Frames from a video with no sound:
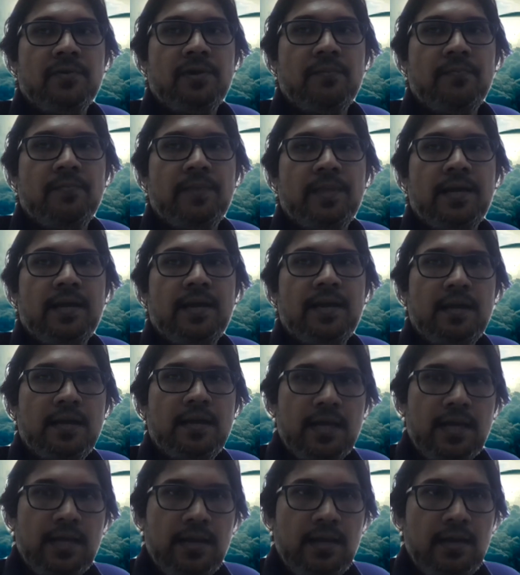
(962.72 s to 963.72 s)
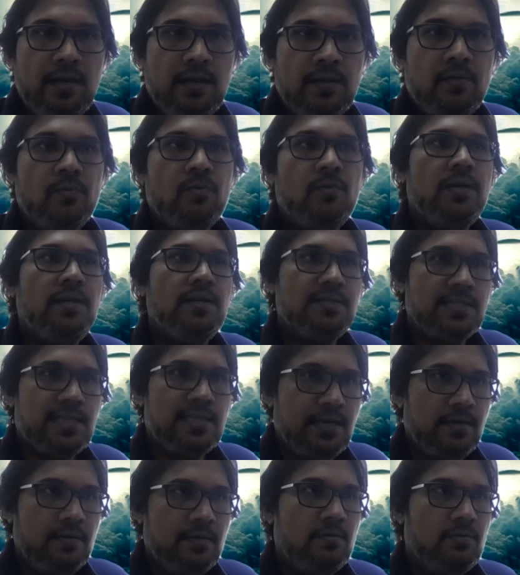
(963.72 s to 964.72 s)
from their into
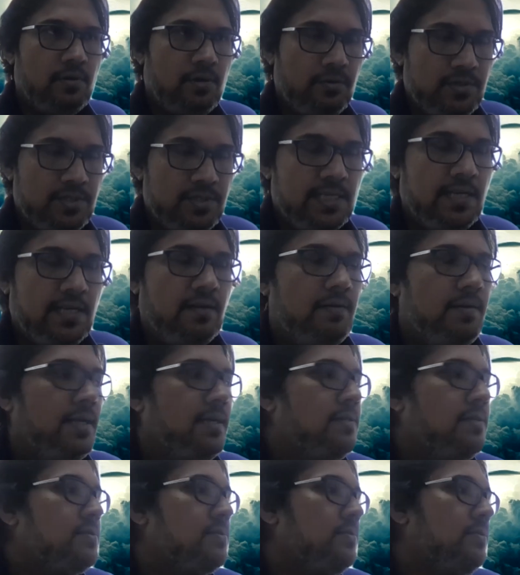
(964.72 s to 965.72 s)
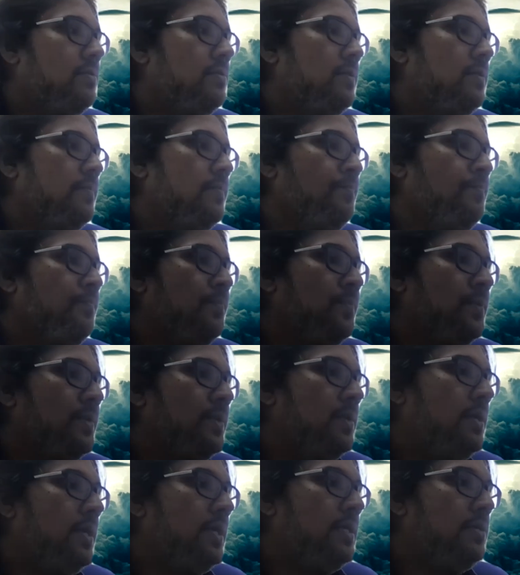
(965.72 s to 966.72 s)
inside to outside right so
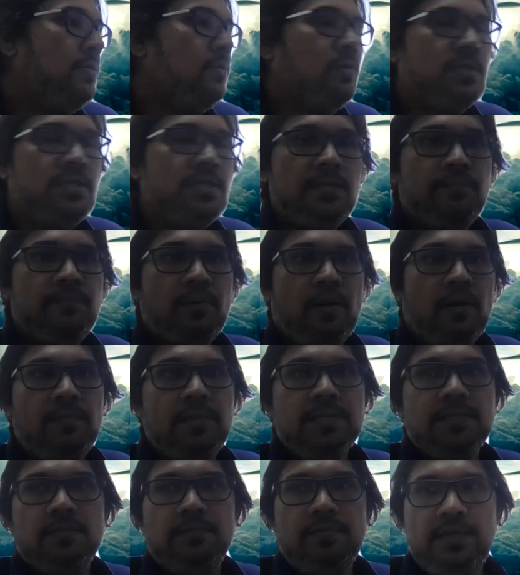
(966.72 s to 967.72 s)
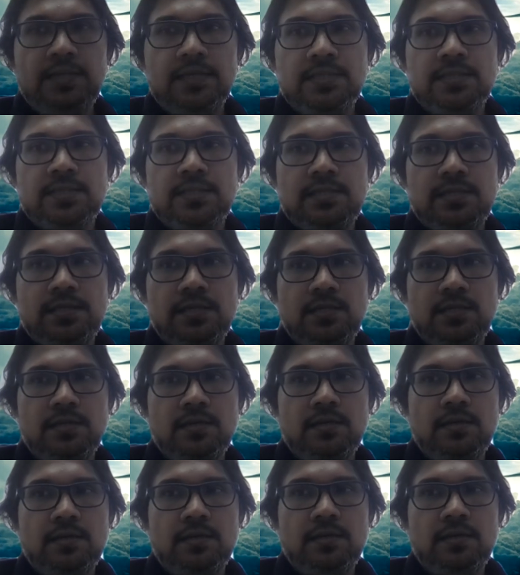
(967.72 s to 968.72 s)
i think coaching probably is the biggest
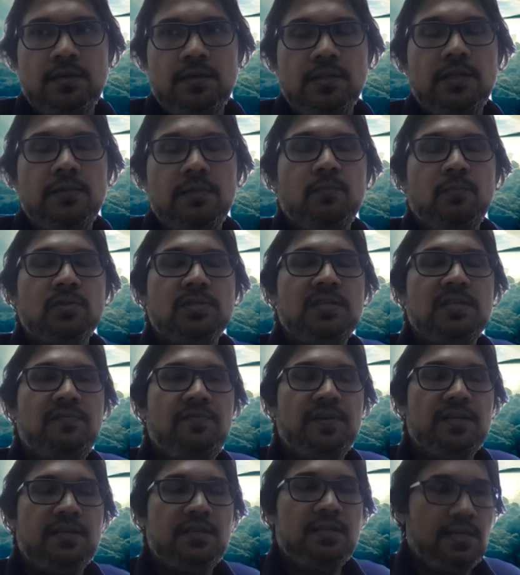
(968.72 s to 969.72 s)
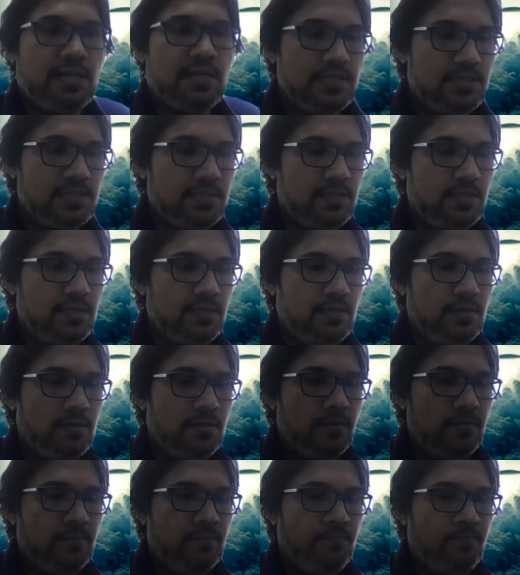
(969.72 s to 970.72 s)
or the most difficult task
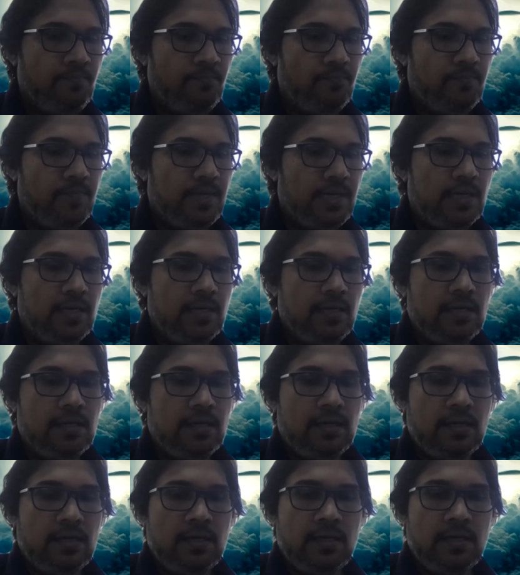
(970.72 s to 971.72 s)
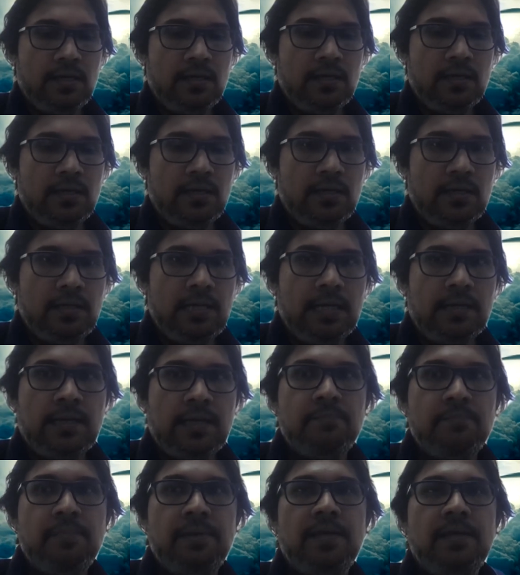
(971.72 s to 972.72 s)
but that
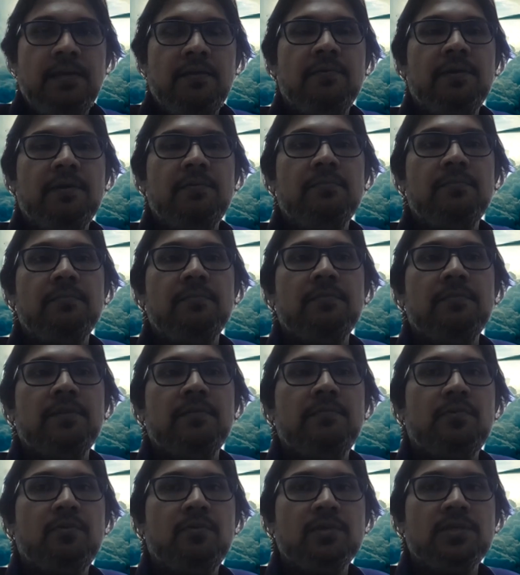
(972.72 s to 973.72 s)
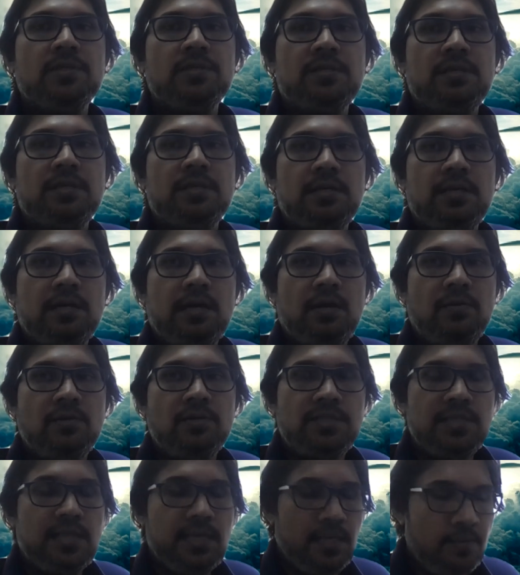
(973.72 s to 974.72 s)
can be even the most i
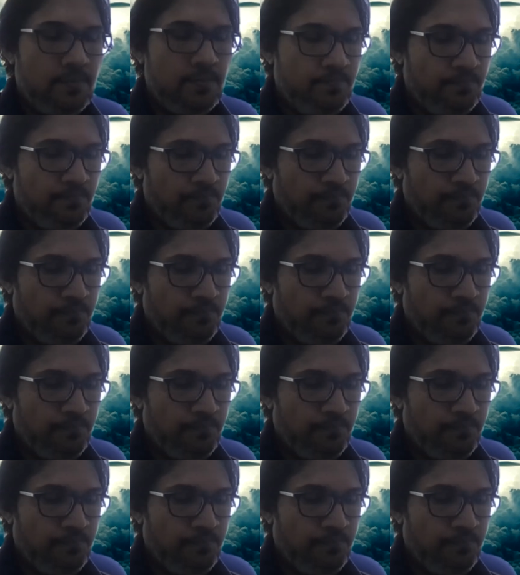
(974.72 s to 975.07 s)
would say